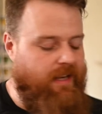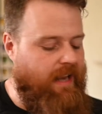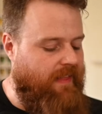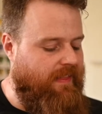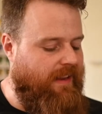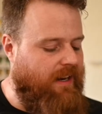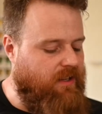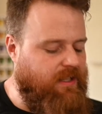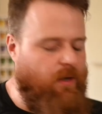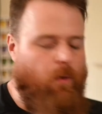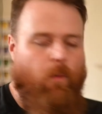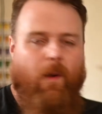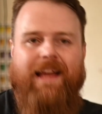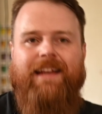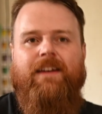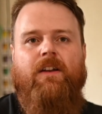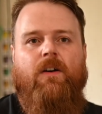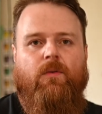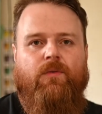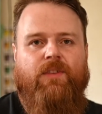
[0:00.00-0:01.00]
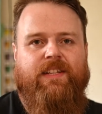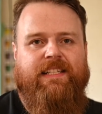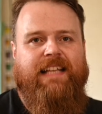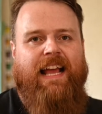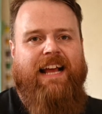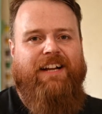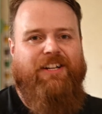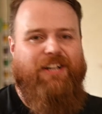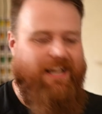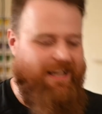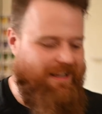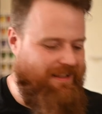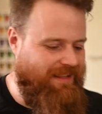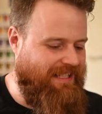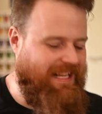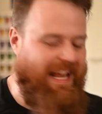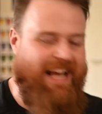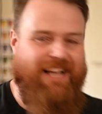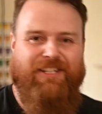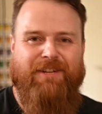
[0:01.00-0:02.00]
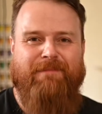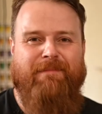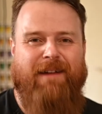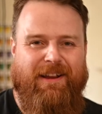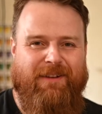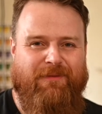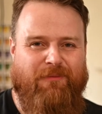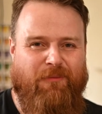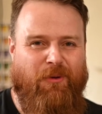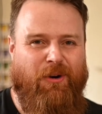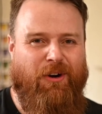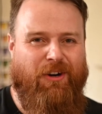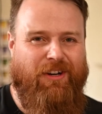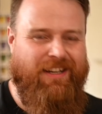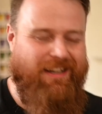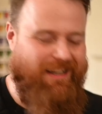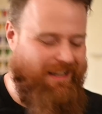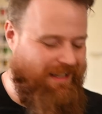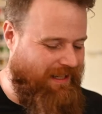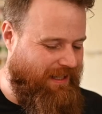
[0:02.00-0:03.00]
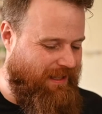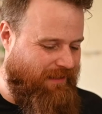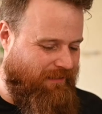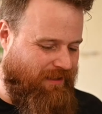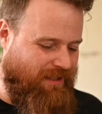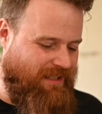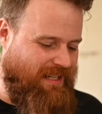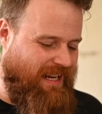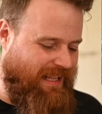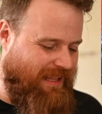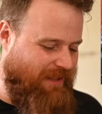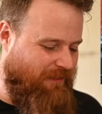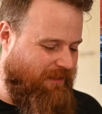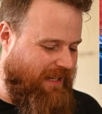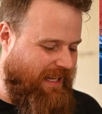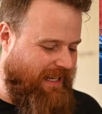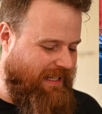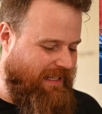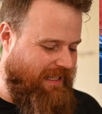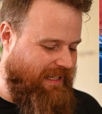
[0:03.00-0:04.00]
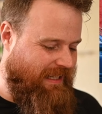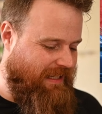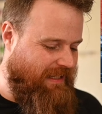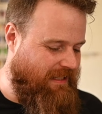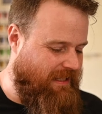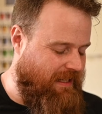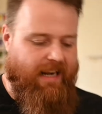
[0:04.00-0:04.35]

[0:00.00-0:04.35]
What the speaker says: And then I was like, wait, no, this actually might work for exactly what I need.